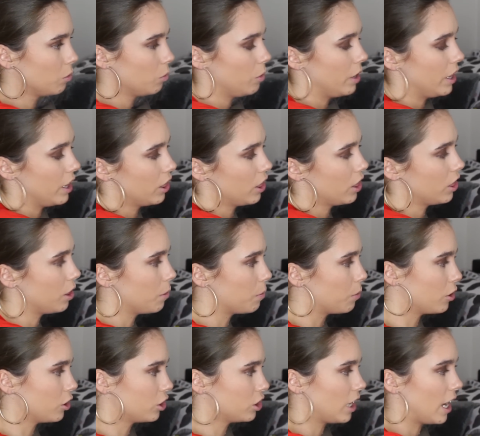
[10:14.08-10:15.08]
with the
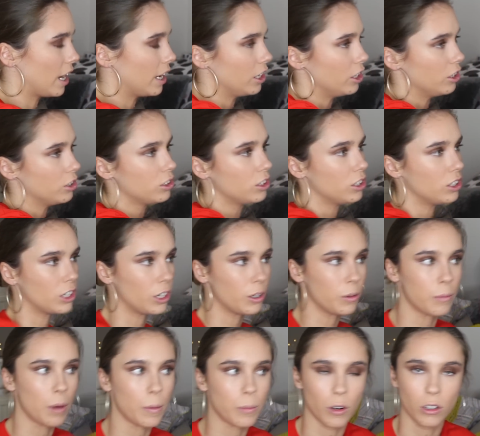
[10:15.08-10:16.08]
brush that I use to do
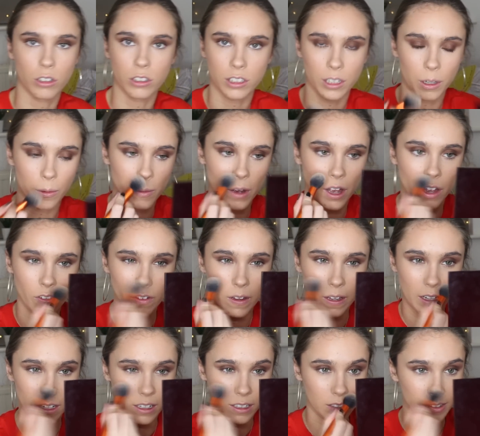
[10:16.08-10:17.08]
my bronzing with,
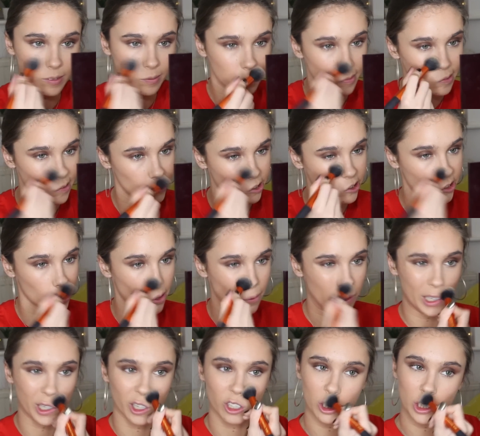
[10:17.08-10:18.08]
just so
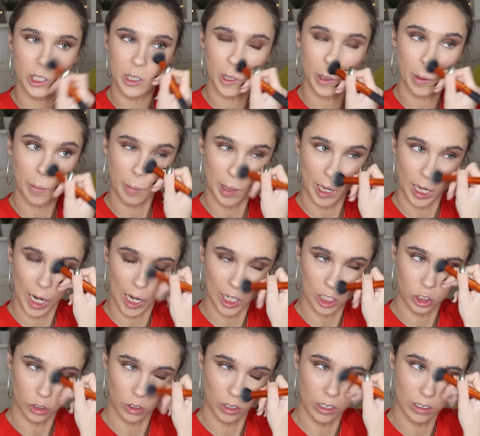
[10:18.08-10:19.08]
it looks a bit
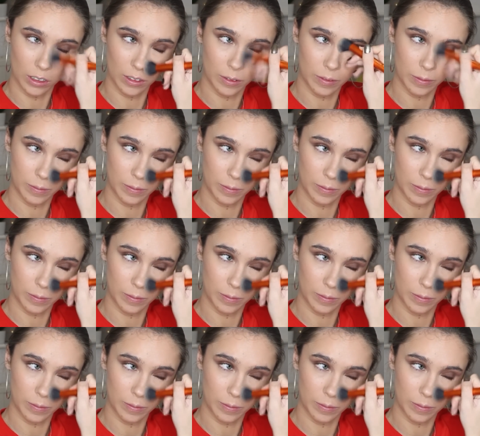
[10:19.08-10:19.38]
natural.